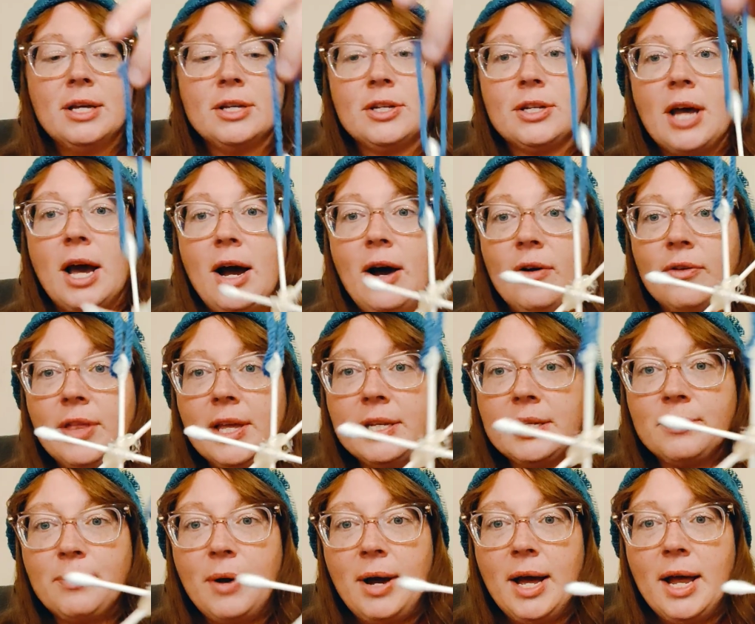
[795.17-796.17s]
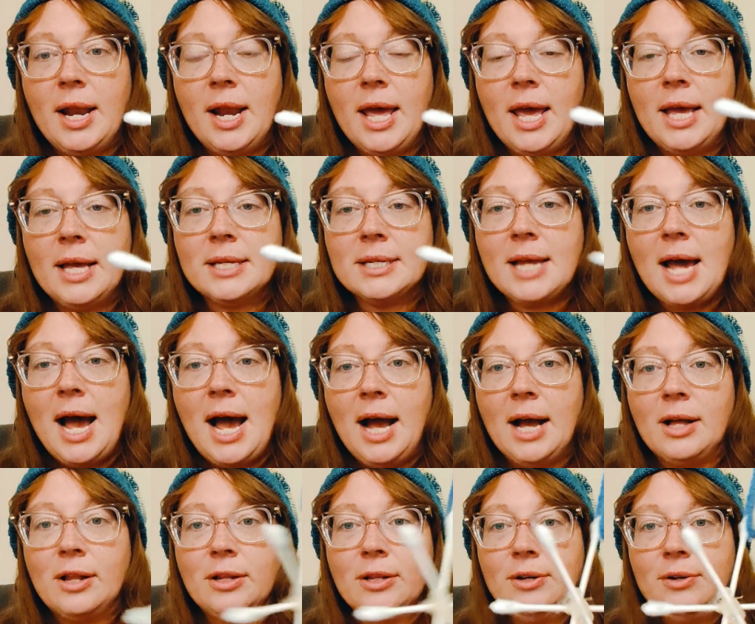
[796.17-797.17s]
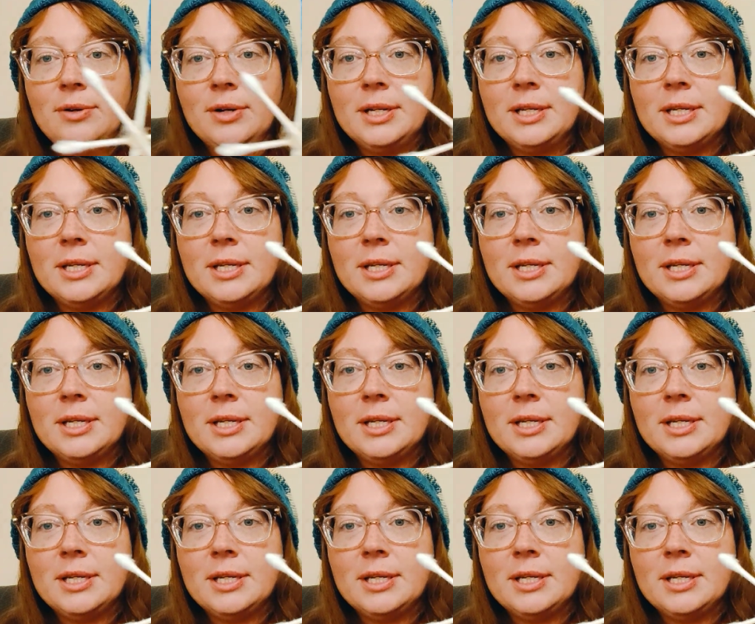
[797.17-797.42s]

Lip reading: So this one is hot glued